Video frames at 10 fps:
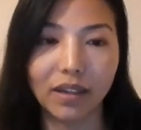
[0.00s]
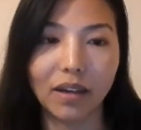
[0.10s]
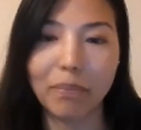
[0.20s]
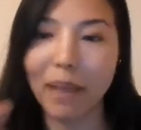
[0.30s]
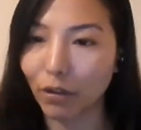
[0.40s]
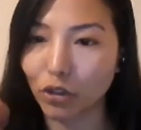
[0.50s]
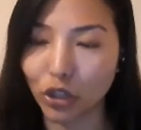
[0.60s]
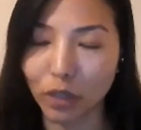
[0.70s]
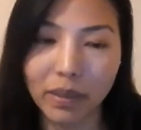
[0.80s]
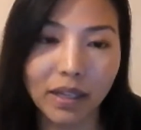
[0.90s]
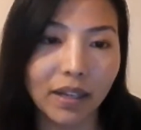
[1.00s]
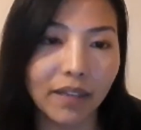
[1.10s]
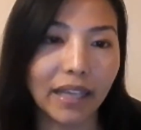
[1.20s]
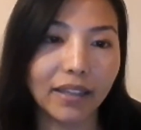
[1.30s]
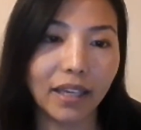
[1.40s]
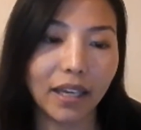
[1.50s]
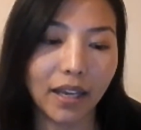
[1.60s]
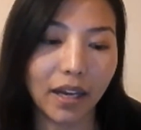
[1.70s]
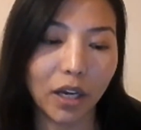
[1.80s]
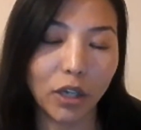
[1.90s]
microchips that
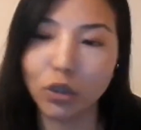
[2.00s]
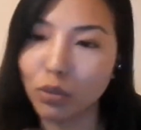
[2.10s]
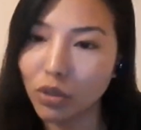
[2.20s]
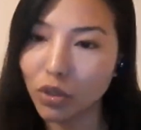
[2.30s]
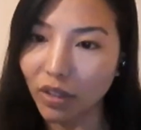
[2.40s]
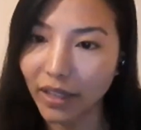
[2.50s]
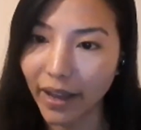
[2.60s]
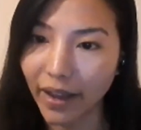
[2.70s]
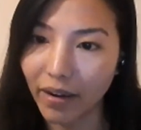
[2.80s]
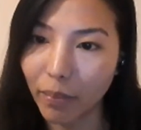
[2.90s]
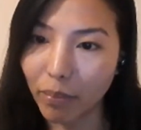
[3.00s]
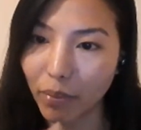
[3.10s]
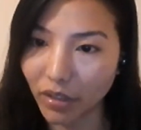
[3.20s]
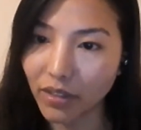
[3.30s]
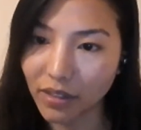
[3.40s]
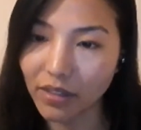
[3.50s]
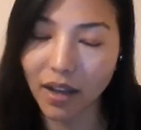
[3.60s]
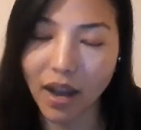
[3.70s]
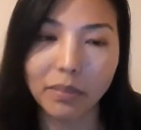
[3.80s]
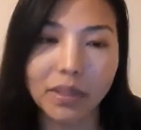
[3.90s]
they use on their products, the
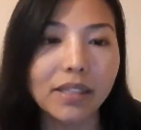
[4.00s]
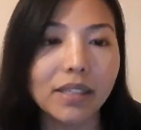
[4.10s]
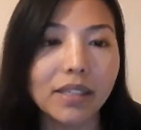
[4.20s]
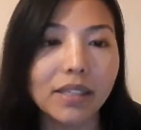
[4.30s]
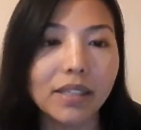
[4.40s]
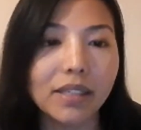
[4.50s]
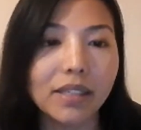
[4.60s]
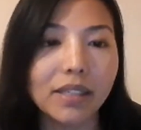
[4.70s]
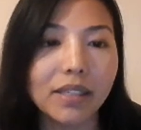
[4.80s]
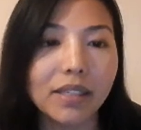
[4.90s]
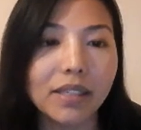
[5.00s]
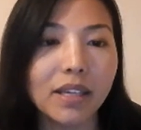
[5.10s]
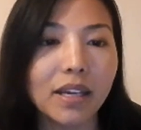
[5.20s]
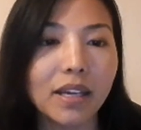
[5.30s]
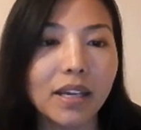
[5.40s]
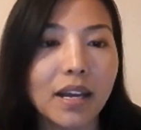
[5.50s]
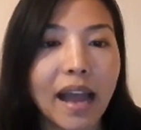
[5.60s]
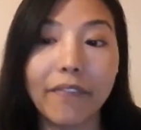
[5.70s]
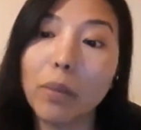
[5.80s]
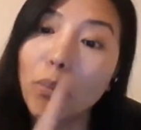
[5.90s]
garments, and they
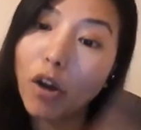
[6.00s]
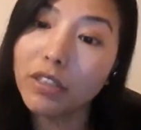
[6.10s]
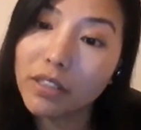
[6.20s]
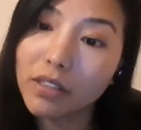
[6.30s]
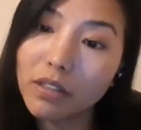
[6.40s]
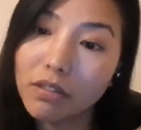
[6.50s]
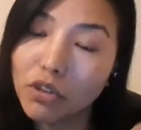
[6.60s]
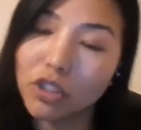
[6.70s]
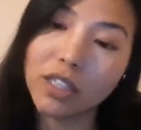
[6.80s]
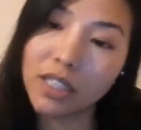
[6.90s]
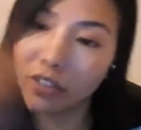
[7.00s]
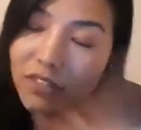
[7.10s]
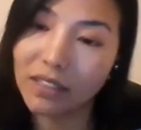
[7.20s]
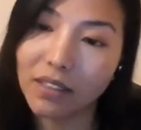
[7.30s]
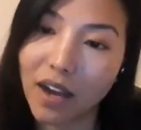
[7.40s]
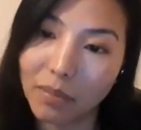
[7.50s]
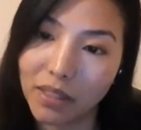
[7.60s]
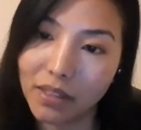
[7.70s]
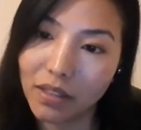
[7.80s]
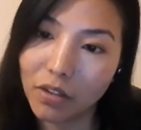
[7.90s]
monitor the journey of these garments
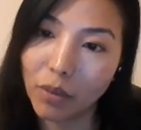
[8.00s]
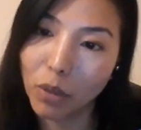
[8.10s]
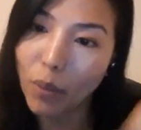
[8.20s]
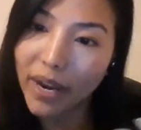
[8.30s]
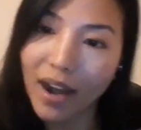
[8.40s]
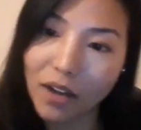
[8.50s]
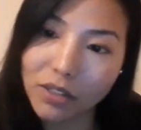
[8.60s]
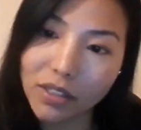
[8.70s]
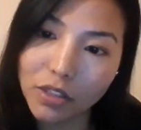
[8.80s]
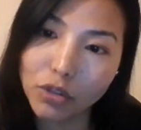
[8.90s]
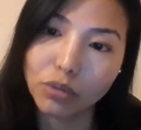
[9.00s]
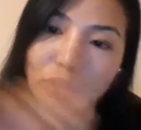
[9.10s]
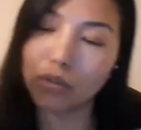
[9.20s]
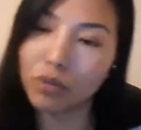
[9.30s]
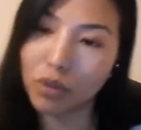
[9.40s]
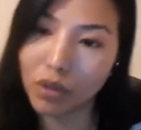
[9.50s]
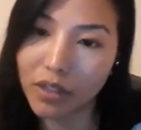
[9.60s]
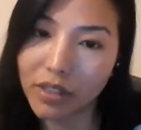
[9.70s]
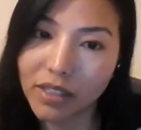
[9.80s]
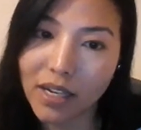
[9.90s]
from the warehouses to the stores.
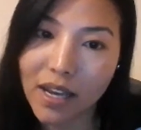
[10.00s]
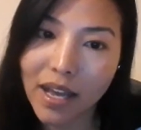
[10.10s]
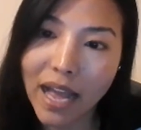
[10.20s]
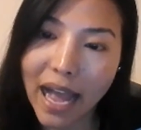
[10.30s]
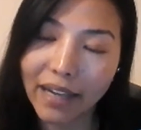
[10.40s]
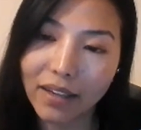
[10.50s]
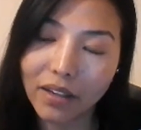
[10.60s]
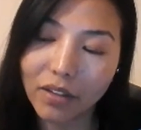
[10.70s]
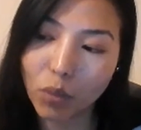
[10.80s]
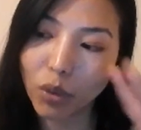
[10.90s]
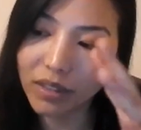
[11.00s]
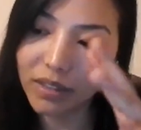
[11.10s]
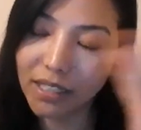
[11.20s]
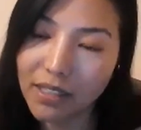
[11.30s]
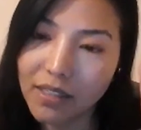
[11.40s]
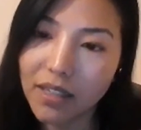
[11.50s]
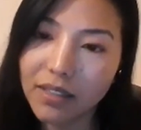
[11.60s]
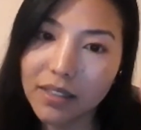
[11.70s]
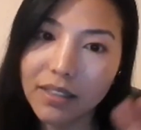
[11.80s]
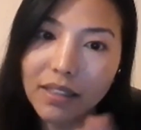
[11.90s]
And what this does,
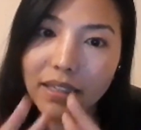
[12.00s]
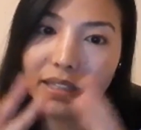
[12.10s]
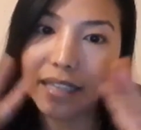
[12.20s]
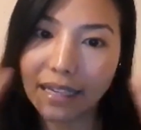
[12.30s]
it